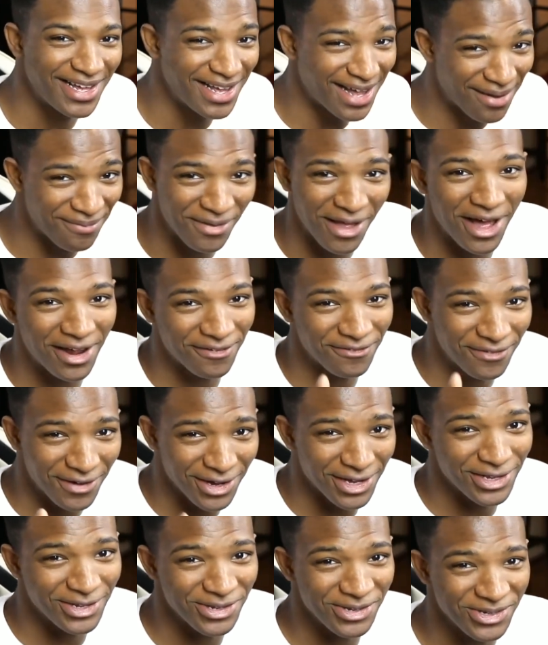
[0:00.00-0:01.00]
I'm not a
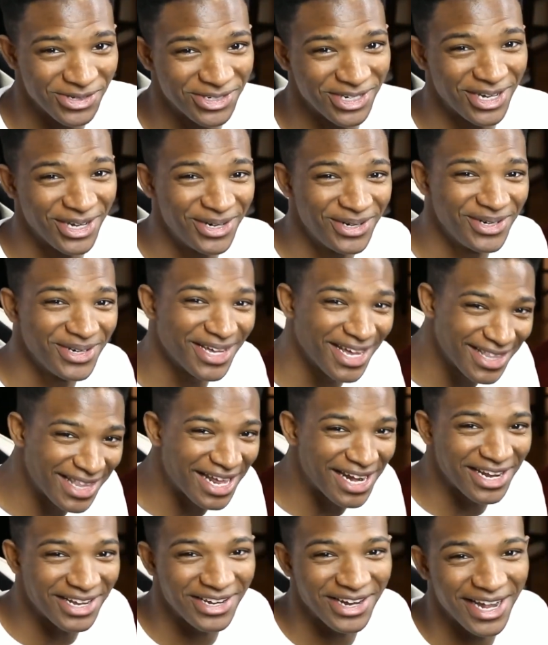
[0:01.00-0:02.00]
fucking news channel. Get
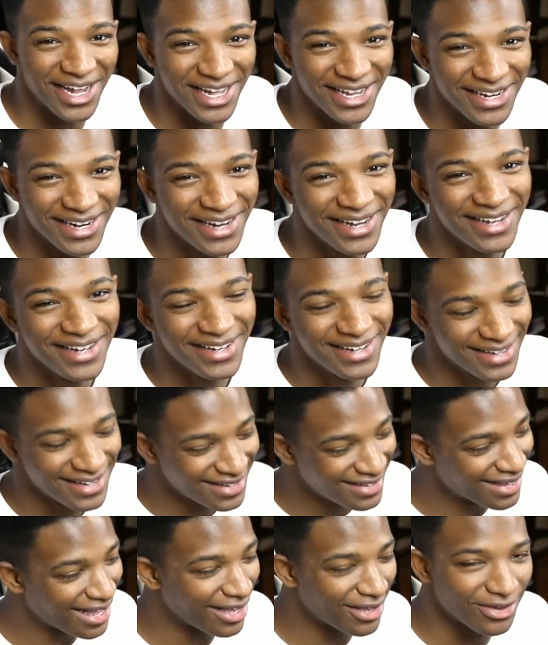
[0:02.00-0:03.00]
that in your head.
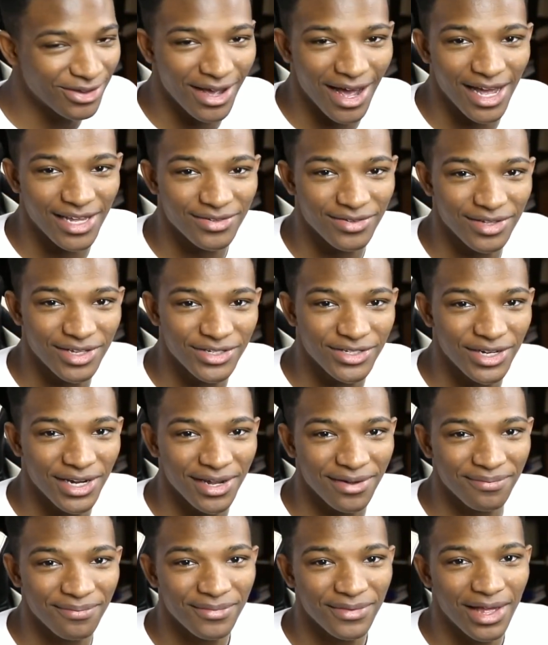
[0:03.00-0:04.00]
Thank you guys for
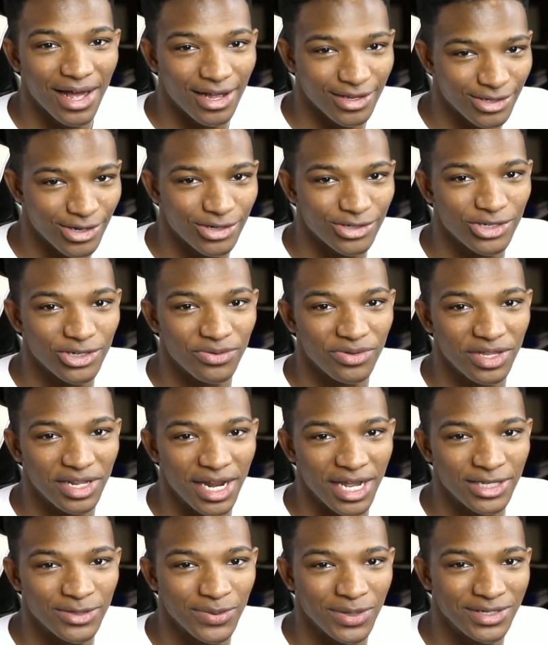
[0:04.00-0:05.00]
listening. I'll talk to you in the
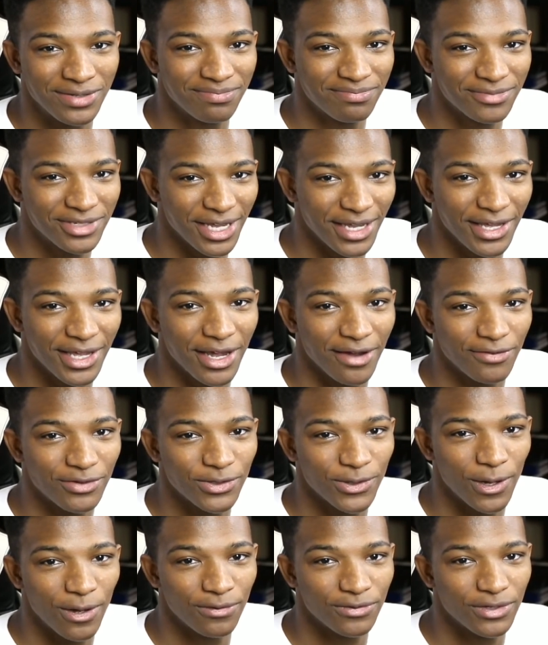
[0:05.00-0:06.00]
next one. Take care of
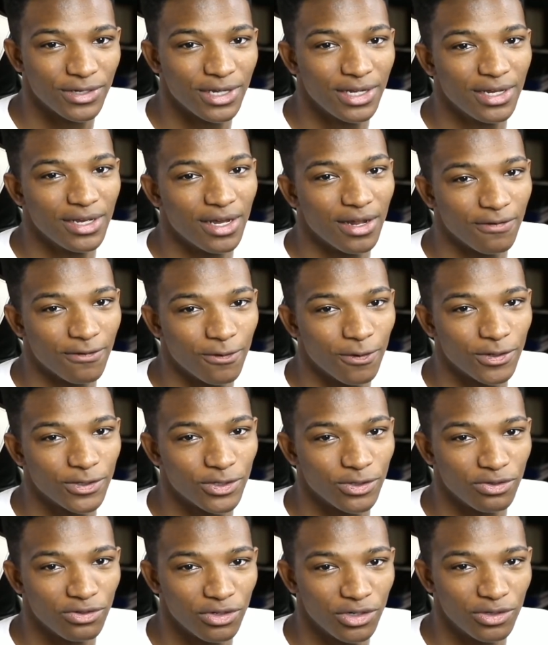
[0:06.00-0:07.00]
yourselves. And of
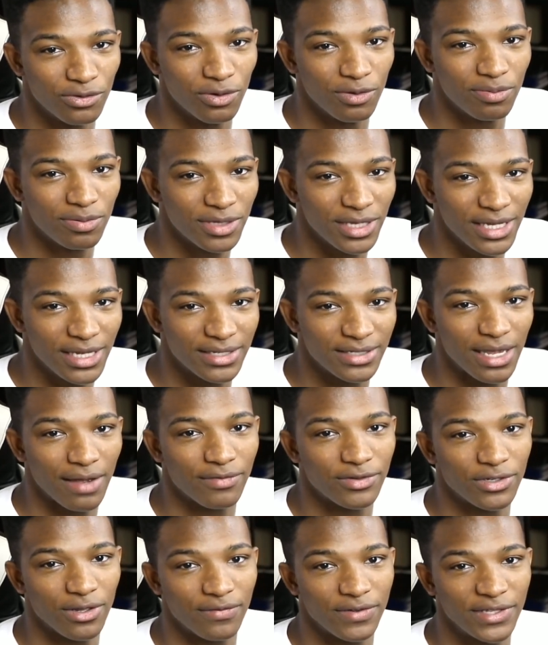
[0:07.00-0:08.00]
course, as usual, please have
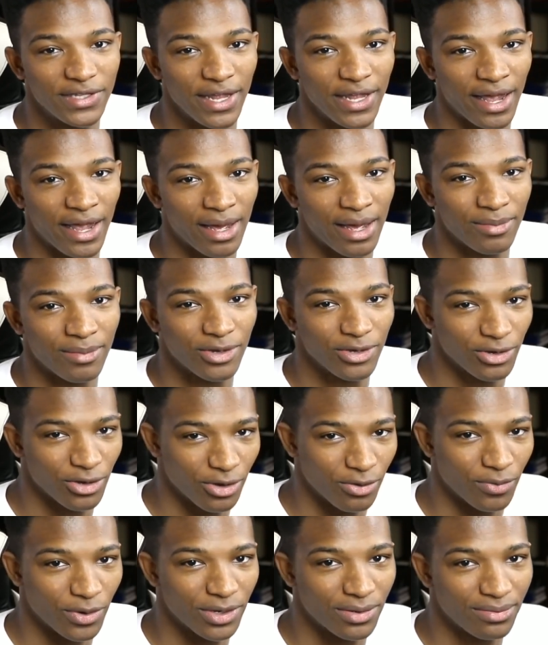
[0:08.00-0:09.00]
yourself a damn
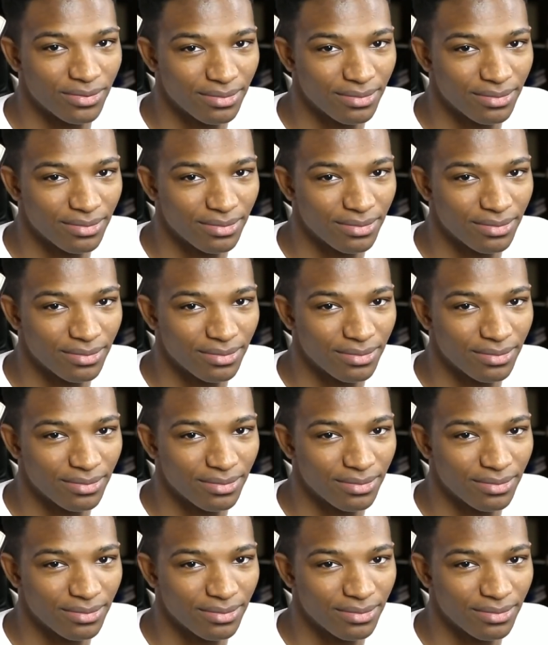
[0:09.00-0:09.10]
good one.